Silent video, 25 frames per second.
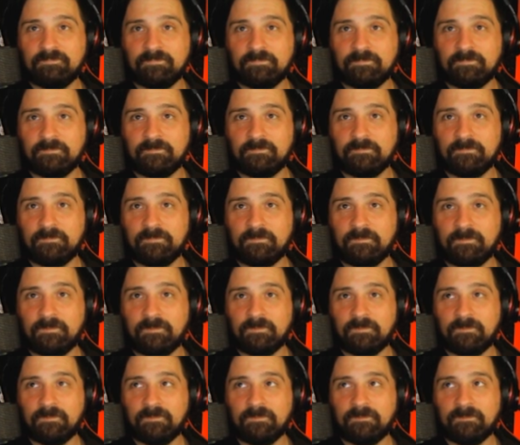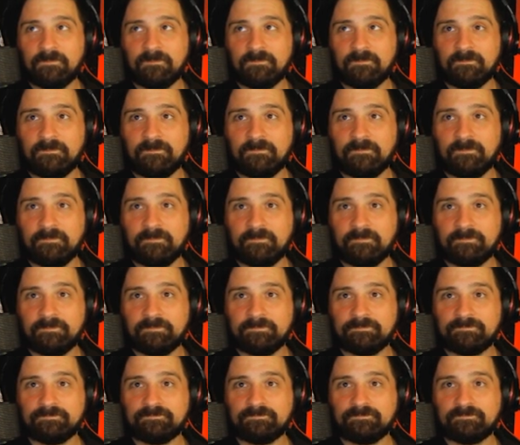
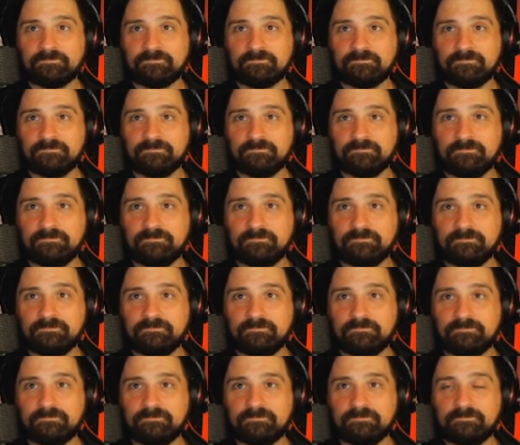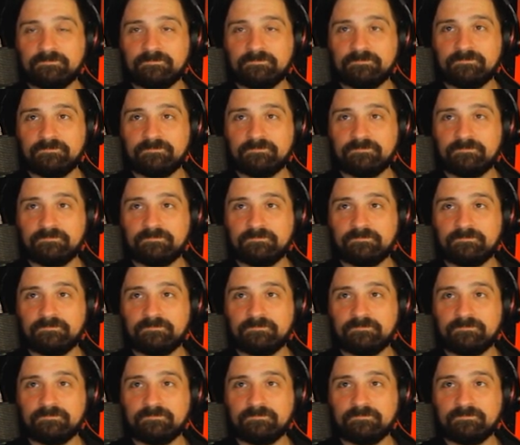
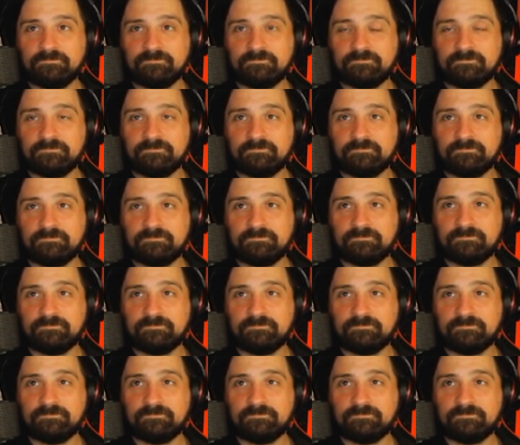(not speaking)